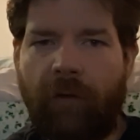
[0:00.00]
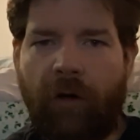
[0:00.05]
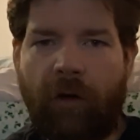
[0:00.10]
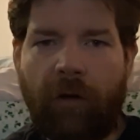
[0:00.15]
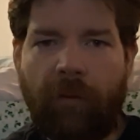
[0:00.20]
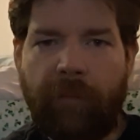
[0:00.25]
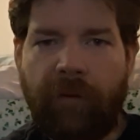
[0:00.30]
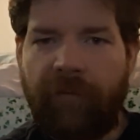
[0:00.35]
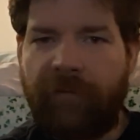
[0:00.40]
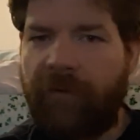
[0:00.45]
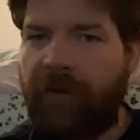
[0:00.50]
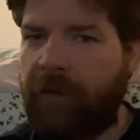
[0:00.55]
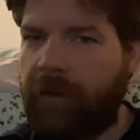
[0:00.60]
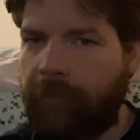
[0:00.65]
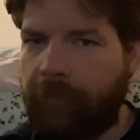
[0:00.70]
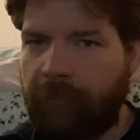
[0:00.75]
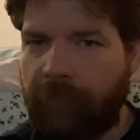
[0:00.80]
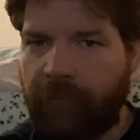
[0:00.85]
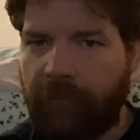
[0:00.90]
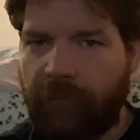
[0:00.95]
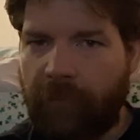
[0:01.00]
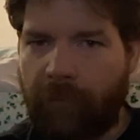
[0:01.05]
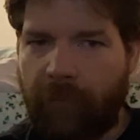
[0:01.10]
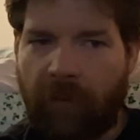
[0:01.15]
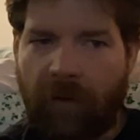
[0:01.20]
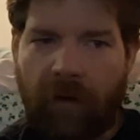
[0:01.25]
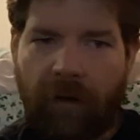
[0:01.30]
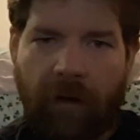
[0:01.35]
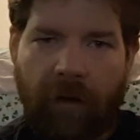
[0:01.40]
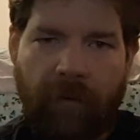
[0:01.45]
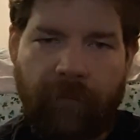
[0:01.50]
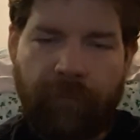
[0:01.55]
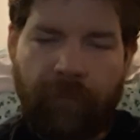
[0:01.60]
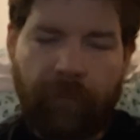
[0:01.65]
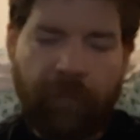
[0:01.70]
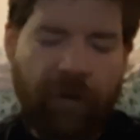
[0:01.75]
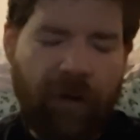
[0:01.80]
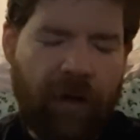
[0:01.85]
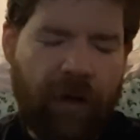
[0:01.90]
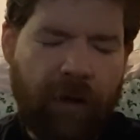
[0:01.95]
army vet from
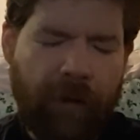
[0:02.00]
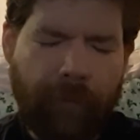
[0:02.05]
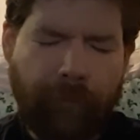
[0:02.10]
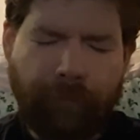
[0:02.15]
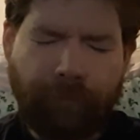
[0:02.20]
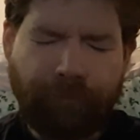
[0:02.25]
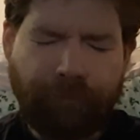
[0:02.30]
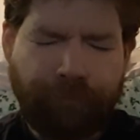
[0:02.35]
Nam.